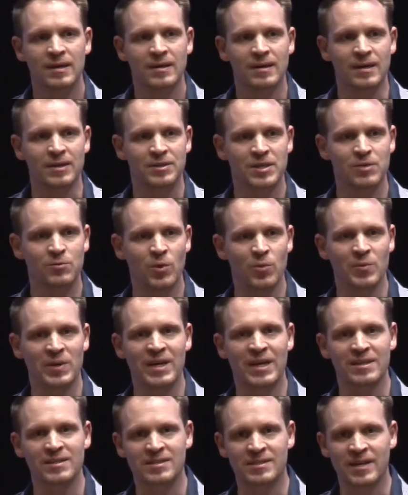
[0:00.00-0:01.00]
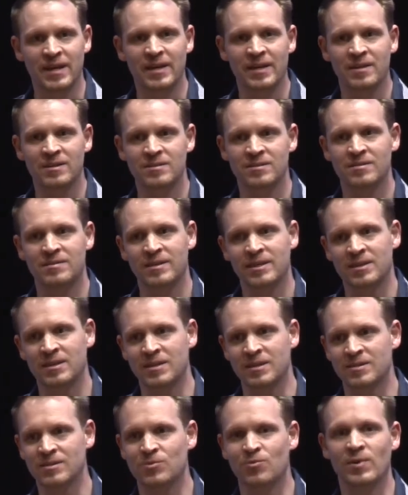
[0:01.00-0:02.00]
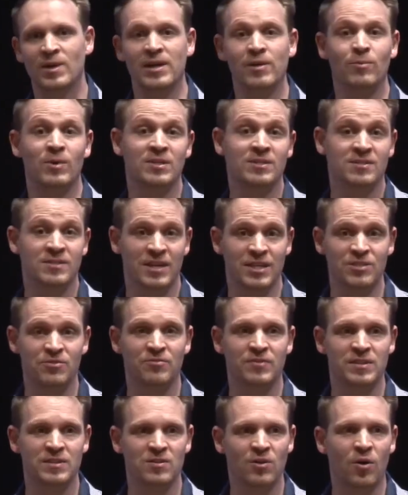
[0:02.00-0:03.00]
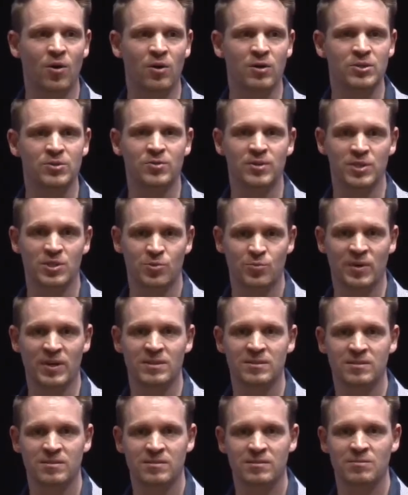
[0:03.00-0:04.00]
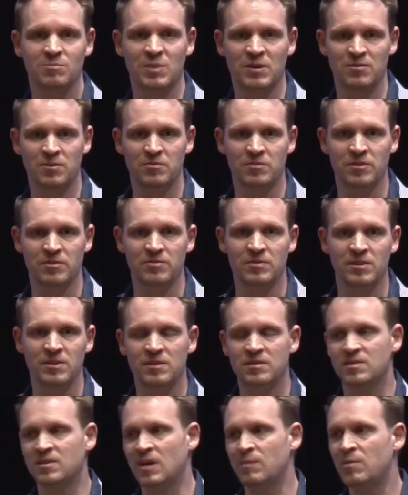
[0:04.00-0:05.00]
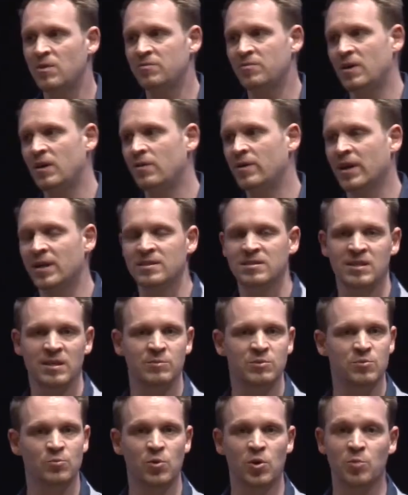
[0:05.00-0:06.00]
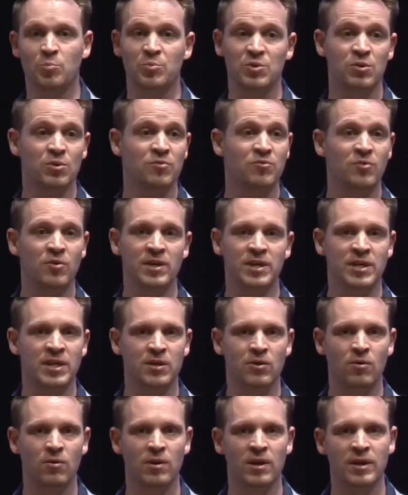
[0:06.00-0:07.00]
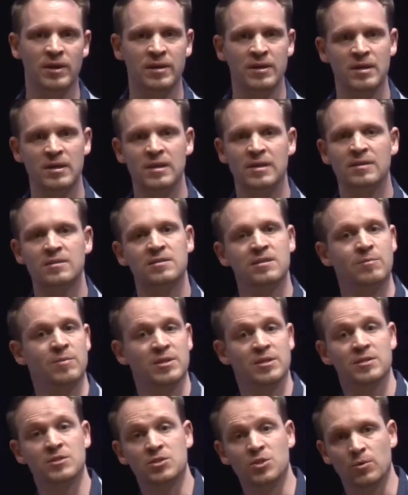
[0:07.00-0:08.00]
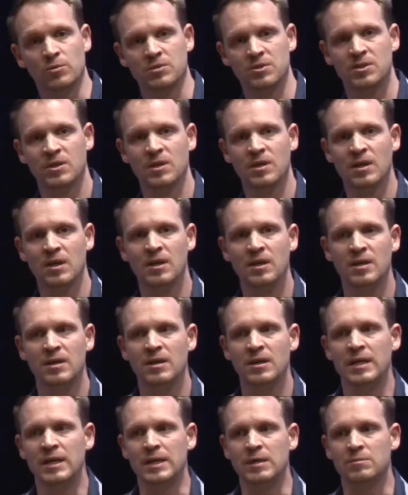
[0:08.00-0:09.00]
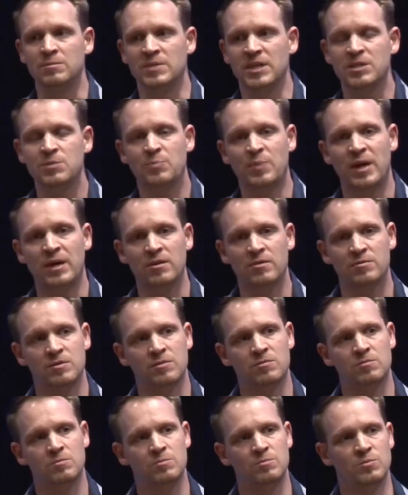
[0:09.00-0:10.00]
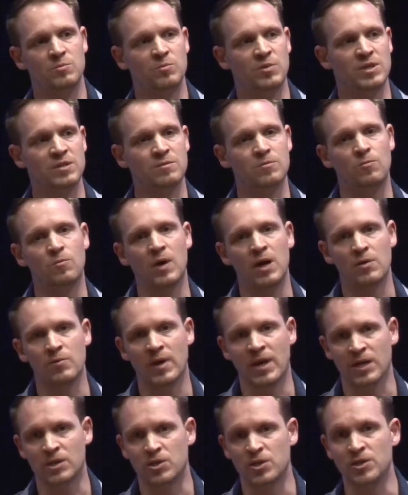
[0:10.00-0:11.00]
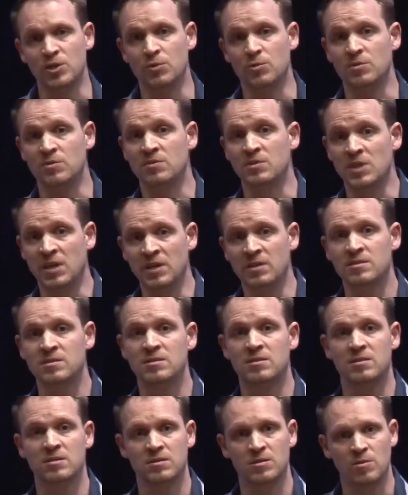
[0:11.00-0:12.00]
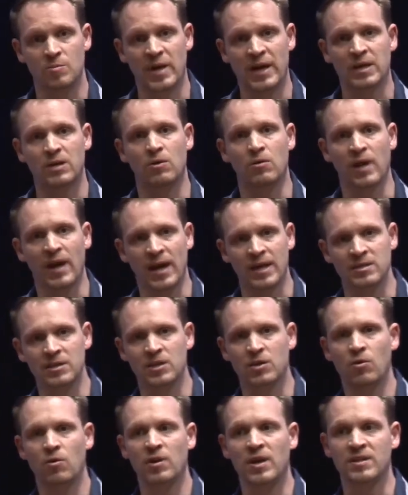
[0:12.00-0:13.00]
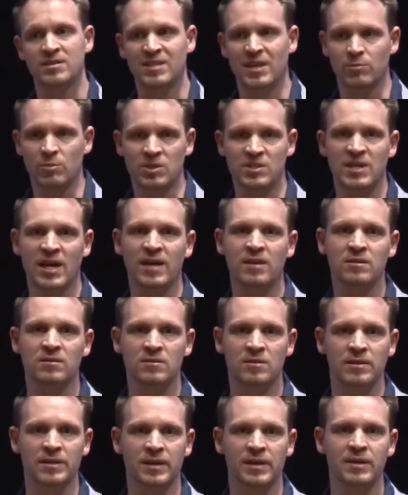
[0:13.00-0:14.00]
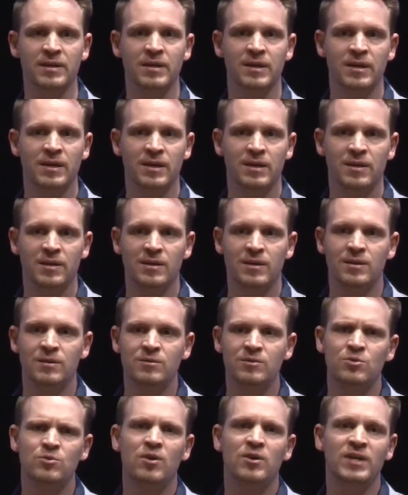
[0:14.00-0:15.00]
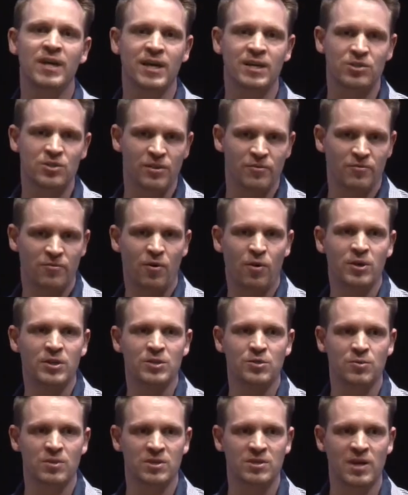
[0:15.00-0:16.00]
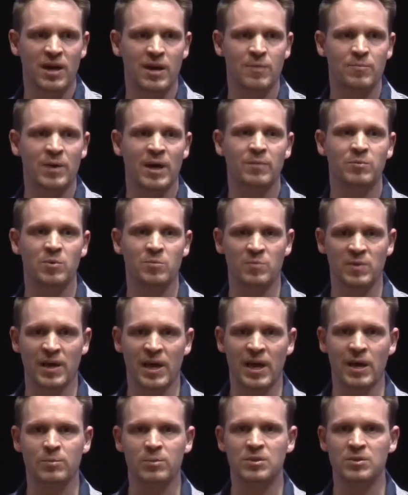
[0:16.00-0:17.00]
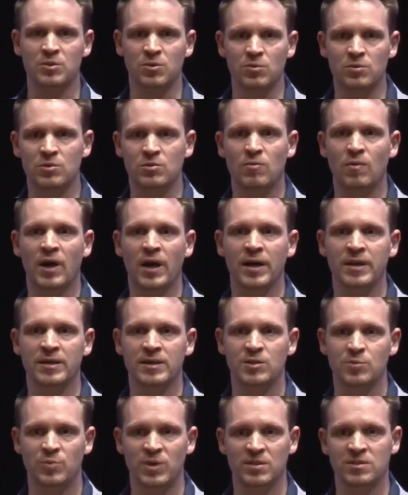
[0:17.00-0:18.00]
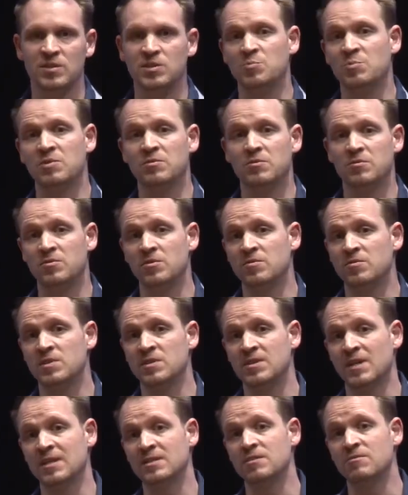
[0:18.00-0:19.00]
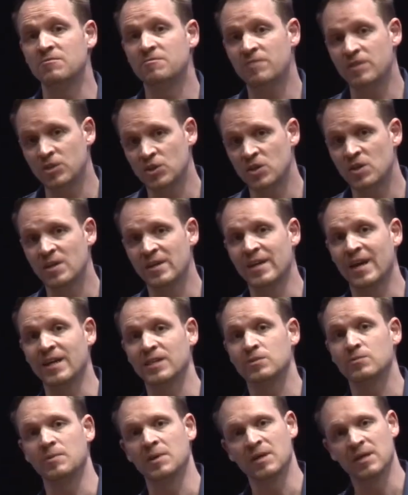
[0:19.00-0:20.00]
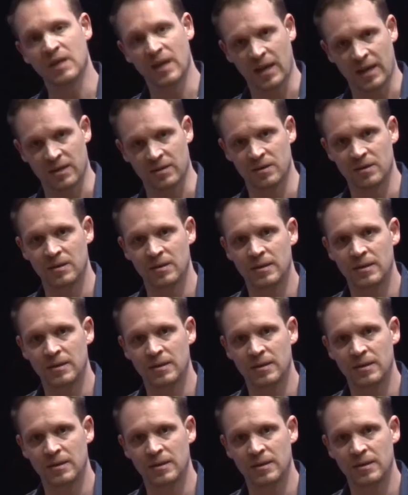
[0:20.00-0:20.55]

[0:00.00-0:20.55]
I think what we can say is there isn't really one size fits all to express P450s. Some of our enzymes work beautifully in E. coli. Some others don't. That's part the reason why we actually use yeast, tobacco, and E. coli simultaneously, to not actually fall into a time gap and be able to try and express these P450s as efficiently as we can.